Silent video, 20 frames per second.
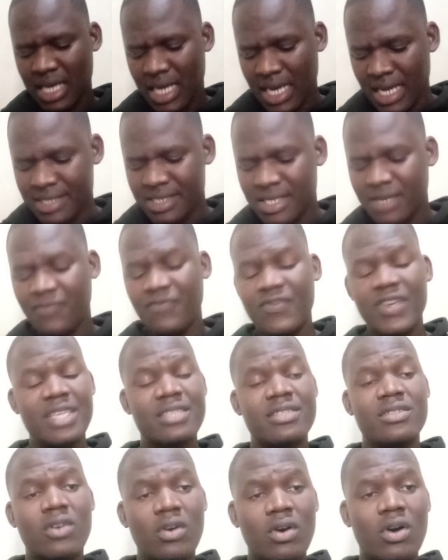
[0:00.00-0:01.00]
as if there
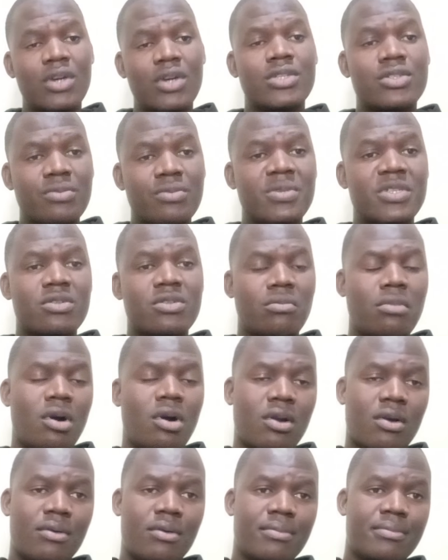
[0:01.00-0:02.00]
is not going to be
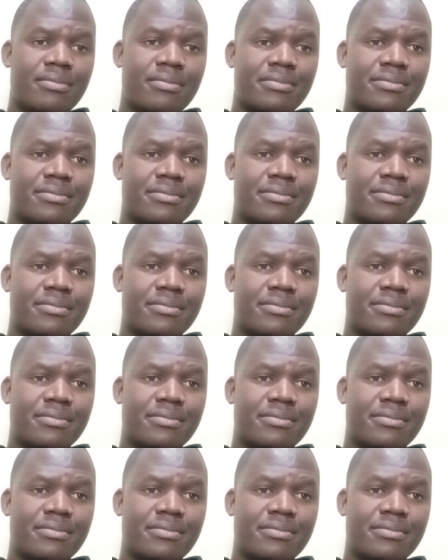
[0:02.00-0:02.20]
tomorrow,